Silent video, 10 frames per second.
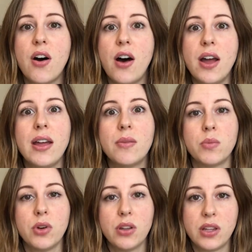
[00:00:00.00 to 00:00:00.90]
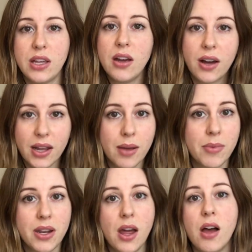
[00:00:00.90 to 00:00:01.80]
I am worthy, I
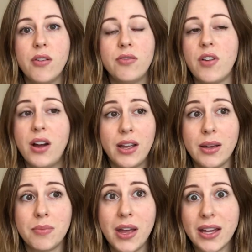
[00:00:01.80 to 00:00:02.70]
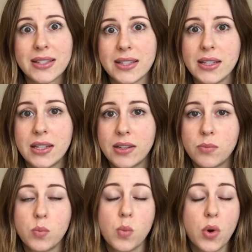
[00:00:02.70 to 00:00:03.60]
am enough, I am excellent at
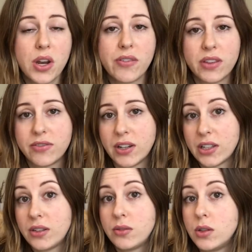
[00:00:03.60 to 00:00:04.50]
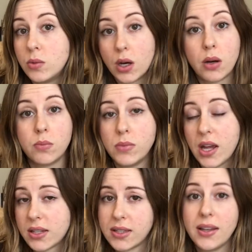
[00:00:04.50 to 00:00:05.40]
whatever the fuck you are
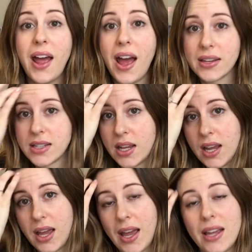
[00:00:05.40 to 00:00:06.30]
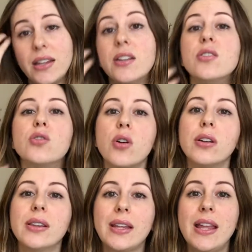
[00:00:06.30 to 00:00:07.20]
excellent at. And
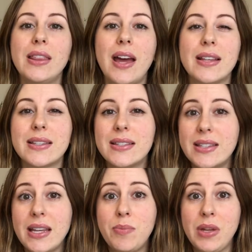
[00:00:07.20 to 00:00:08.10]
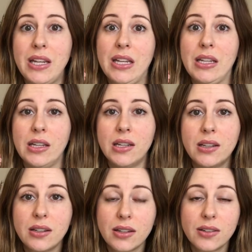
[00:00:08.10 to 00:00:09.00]
don't let that seep in.
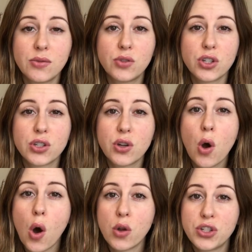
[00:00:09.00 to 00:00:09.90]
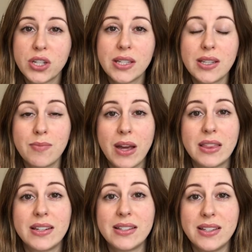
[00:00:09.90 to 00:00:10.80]
Just consciously
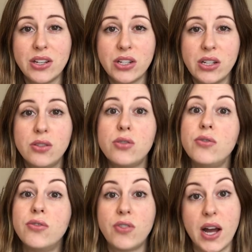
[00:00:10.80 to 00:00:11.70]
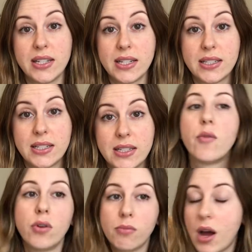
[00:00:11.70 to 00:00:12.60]
make the decision to fight it.
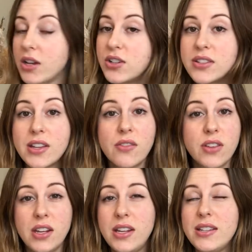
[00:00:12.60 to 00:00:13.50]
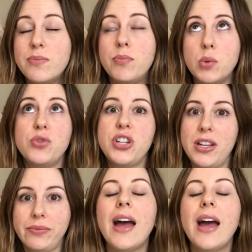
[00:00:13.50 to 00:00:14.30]
And remind yourself that it is bullshit.